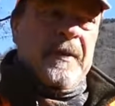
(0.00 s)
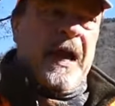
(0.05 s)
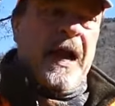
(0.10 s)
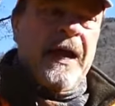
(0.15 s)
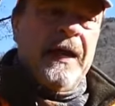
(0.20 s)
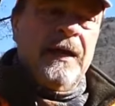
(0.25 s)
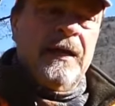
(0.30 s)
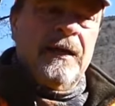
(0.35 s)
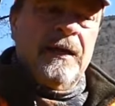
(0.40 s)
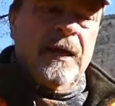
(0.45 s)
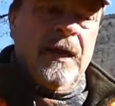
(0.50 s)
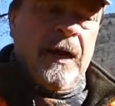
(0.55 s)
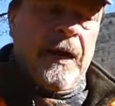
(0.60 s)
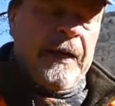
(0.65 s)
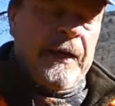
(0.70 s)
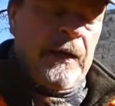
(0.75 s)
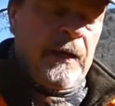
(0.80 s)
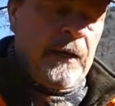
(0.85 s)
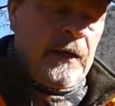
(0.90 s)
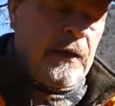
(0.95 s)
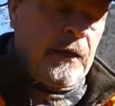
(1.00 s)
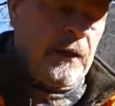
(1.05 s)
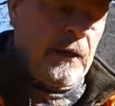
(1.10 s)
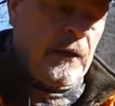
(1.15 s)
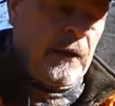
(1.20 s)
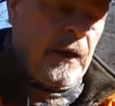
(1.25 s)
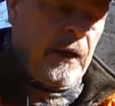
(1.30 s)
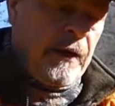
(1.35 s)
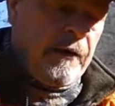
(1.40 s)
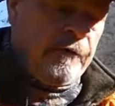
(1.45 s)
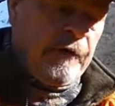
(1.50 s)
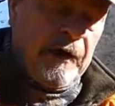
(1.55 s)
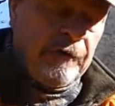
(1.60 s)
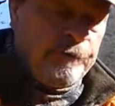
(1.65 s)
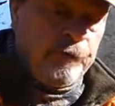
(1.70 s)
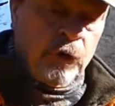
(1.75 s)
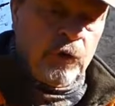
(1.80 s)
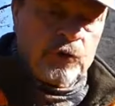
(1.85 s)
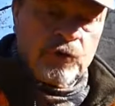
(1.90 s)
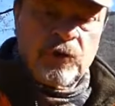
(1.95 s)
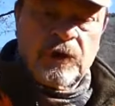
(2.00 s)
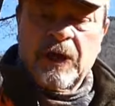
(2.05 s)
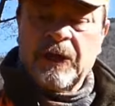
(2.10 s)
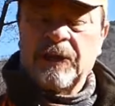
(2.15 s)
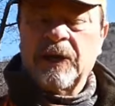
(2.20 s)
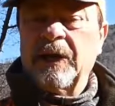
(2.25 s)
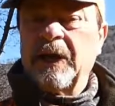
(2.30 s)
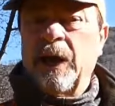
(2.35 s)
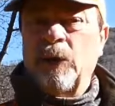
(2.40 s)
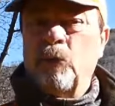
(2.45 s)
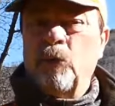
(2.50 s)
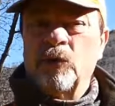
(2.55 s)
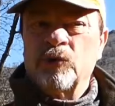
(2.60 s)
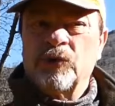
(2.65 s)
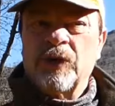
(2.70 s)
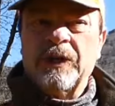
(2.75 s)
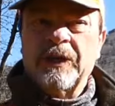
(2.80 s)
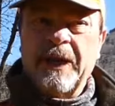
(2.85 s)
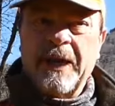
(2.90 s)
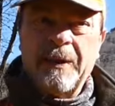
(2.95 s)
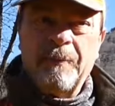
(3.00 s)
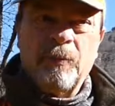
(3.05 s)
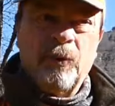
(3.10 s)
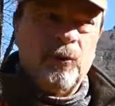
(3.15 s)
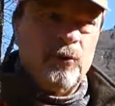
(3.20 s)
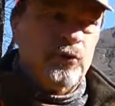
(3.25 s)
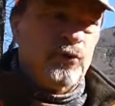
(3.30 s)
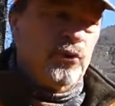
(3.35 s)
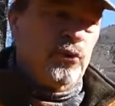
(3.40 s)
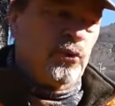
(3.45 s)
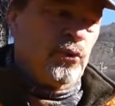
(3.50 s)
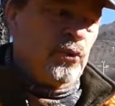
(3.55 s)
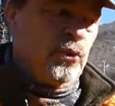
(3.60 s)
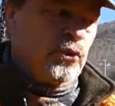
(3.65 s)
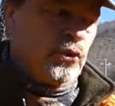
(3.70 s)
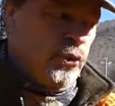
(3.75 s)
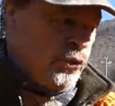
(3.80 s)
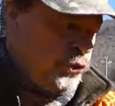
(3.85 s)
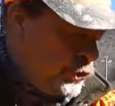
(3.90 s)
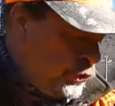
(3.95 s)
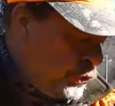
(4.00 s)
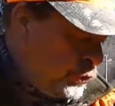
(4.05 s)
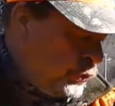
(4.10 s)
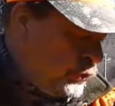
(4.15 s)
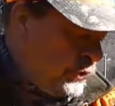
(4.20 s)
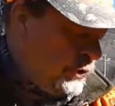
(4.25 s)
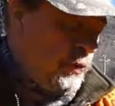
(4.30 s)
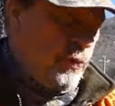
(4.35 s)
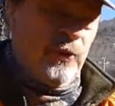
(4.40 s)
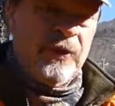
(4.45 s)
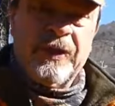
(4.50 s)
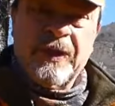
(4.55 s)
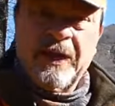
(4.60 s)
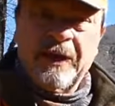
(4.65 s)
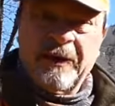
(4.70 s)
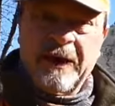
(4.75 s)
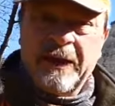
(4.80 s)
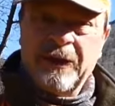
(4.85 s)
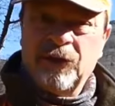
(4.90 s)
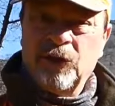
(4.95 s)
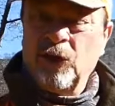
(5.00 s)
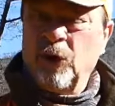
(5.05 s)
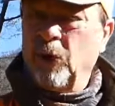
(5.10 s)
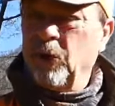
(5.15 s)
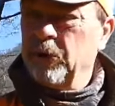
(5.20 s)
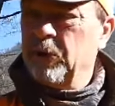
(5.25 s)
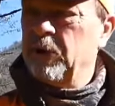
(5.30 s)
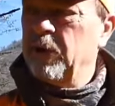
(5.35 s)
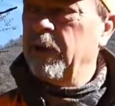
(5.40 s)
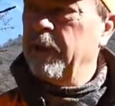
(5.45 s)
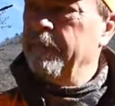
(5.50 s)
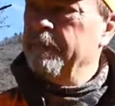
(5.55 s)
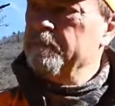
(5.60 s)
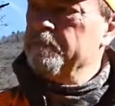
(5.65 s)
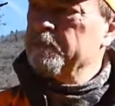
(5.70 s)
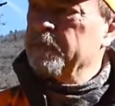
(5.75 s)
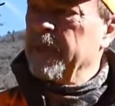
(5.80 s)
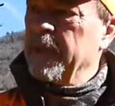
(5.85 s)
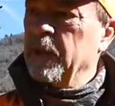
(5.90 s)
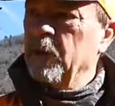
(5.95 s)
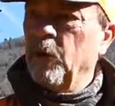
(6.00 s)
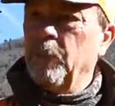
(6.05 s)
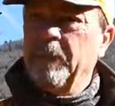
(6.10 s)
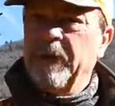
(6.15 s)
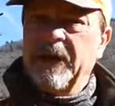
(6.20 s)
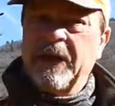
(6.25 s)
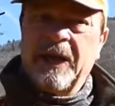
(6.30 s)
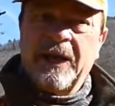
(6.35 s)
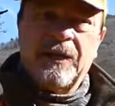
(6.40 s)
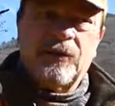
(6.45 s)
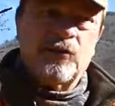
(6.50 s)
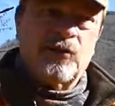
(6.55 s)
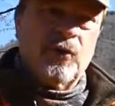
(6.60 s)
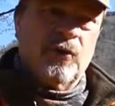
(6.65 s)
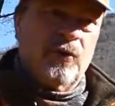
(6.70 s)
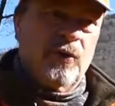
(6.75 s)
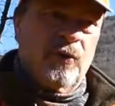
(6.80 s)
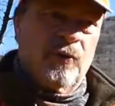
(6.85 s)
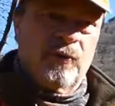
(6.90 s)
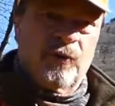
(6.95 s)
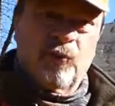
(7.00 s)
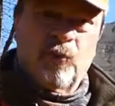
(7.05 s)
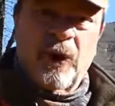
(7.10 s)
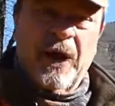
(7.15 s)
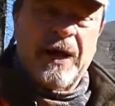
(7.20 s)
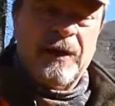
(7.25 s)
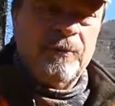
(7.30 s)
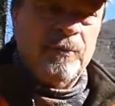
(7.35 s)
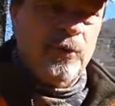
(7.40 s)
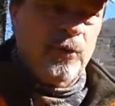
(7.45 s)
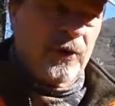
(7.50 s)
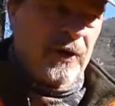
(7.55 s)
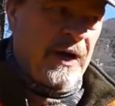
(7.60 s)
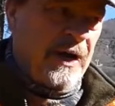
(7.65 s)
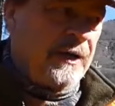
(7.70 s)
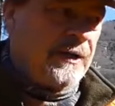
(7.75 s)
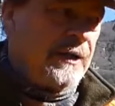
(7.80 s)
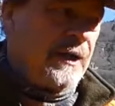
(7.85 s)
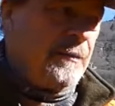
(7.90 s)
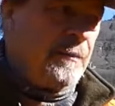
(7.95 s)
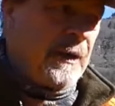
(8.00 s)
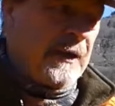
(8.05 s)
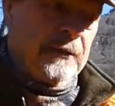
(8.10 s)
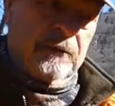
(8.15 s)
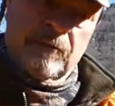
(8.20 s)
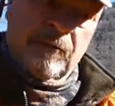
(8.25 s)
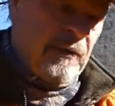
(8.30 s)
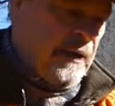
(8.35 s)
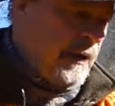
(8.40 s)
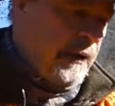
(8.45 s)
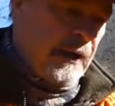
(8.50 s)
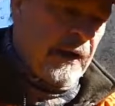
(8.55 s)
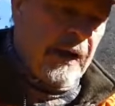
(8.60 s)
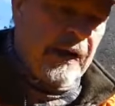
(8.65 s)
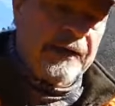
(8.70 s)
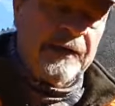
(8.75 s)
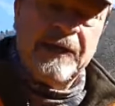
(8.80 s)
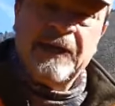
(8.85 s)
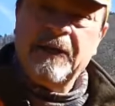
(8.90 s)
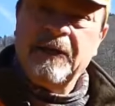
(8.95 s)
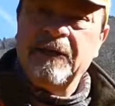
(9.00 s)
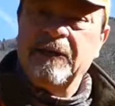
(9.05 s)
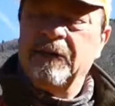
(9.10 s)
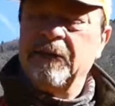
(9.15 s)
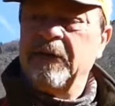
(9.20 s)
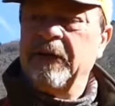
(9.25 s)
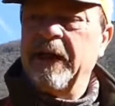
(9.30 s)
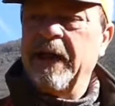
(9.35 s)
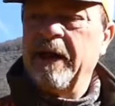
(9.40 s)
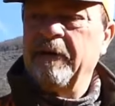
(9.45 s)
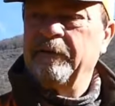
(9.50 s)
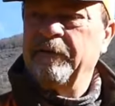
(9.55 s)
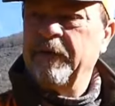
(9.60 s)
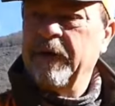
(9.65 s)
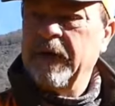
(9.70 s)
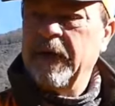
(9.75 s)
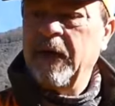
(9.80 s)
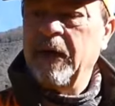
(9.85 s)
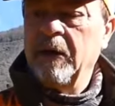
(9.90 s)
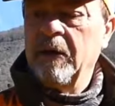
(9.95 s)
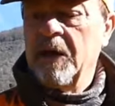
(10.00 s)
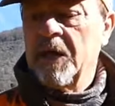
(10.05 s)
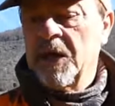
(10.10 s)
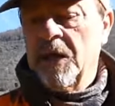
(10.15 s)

I, I, unfortunately I wasn't able to, to shoot with the red dot combination on wild boar hunting, but I did it in Africa.